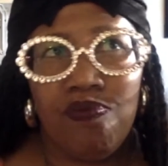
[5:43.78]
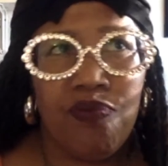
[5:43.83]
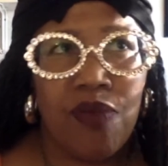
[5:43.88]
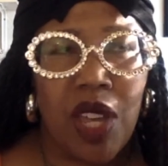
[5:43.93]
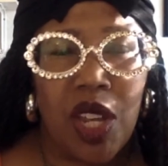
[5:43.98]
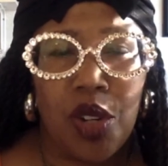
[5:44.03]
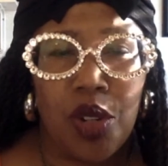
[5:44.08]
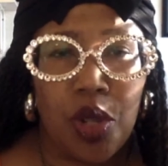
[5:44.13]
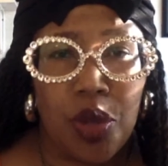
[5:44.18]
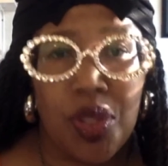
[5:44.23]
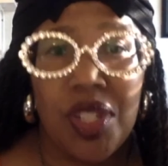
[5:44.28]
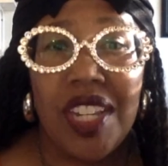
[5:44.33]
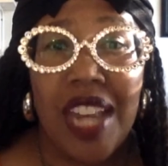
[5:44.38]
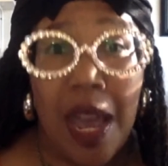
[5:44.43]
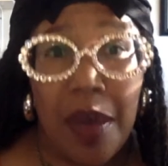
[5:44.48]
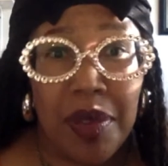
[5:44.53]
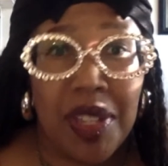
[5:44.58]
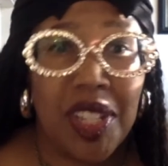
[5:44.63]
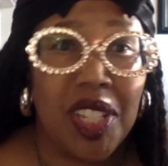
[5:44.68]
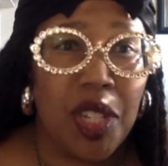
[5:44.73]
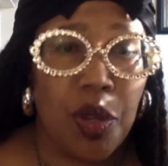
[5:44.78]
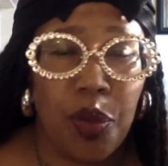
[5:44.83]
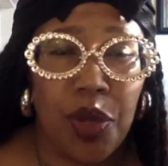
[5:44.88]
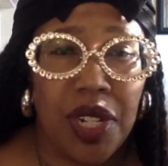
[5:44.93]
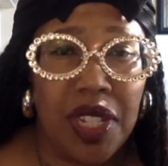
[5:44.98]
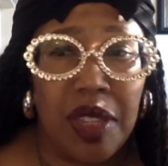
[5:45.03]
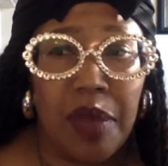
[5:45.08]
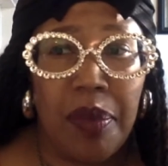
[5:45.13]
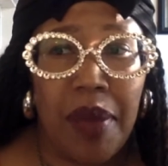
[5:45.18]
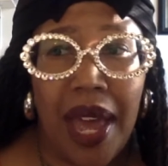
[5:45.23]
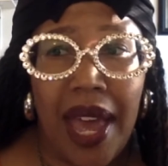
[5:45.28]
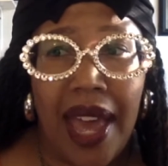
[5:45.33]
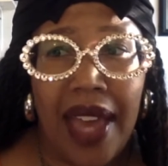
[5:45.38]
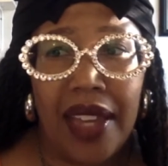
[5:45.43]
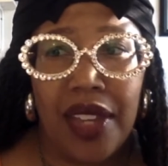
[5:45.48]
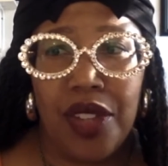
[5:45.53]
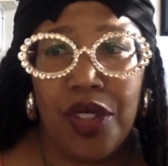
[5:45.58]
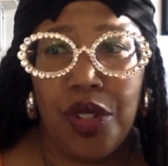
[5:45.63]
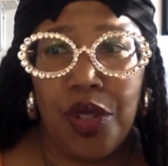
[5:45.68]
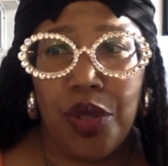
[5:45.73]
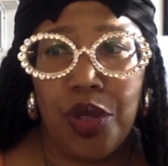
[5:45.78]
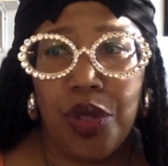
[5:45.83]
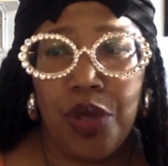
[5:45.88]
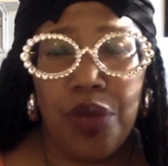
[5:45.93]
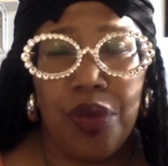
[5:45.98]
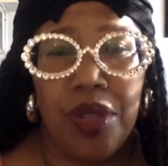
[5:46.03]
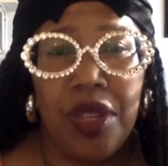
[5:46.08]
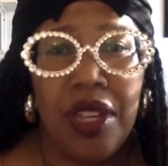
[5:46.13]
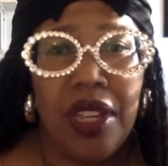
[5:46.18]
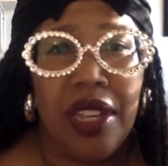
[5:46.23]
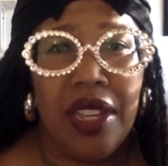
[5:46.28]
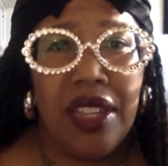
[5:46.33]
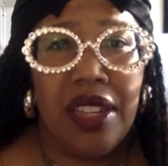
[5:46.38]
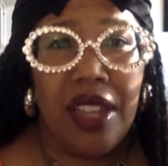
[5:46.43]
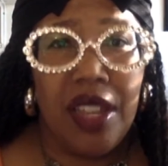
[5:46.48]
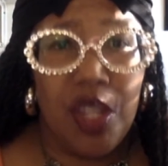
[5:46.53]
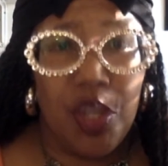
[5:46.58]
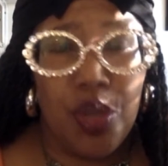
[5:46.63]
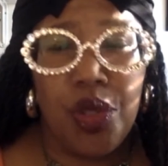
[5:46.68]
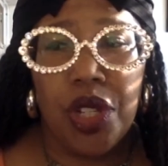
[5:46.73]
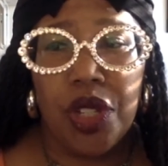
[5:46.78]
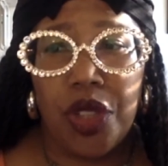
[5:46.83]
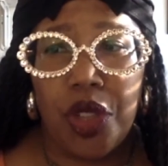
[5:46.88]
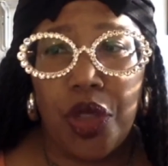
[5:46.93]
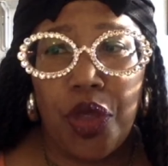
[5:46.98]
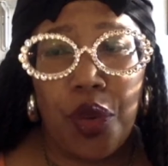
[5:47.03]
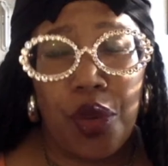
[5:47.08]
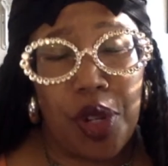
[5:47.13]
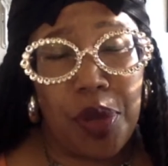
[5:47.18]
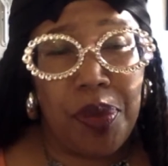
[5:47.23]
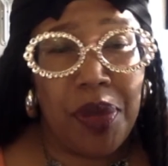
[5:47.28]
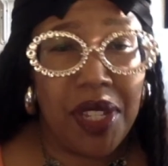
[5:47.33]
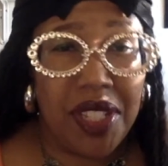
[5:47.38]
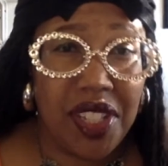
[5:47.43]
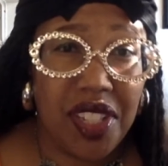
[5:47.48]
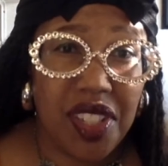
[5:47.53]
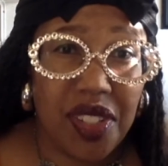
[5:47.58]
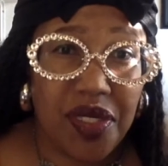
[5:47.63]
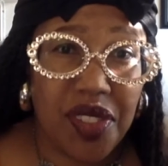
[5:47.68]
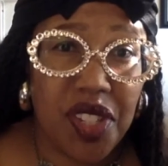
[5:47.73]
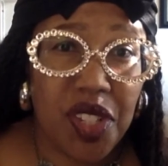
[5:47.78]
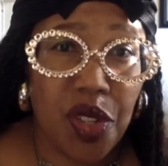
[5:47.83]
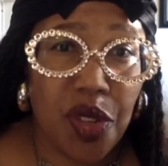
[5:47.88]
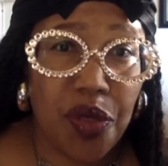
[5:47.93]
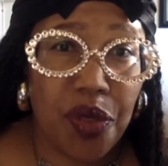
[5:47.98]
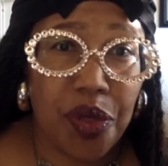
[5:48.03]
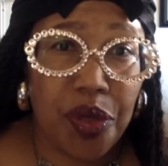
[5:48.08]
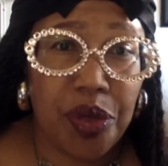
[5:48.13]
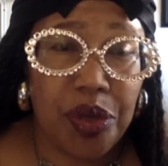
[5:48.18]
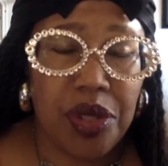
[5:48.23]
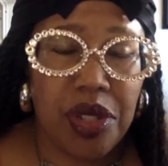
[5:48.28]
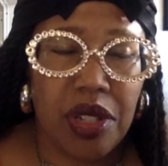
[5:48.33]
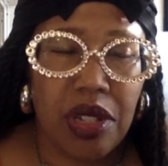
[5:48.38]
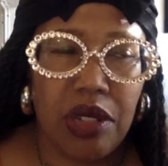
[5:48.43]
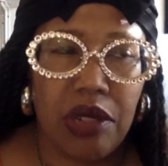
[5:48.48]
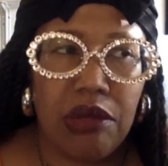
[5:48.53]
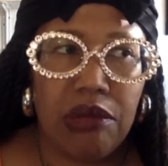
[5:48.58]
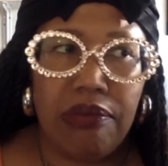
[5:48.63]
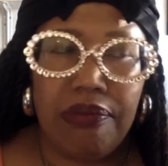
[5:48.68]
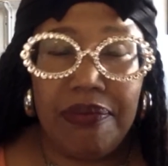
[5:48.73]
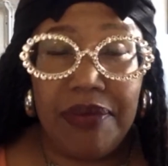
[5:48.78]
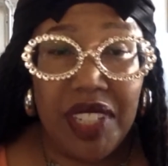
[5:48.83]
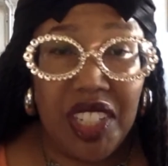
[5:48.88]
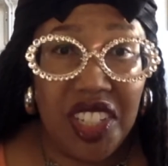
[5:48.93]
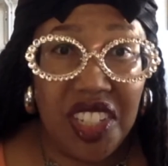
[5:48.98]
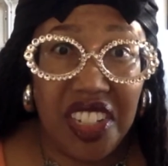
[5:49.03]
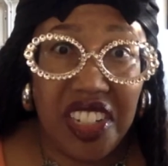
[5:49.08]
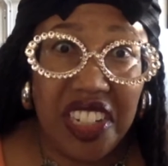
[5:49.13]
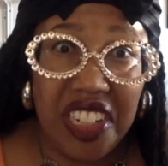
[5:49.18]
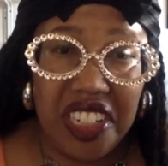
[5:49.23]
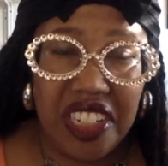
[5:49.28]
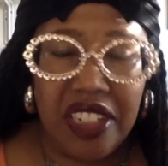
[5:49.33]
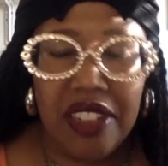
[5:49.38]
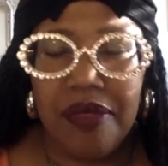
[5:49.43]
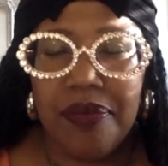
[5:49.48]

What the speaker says: I don't know, stabbing someone in the back. You took the 30 pieces of silver. So yuck.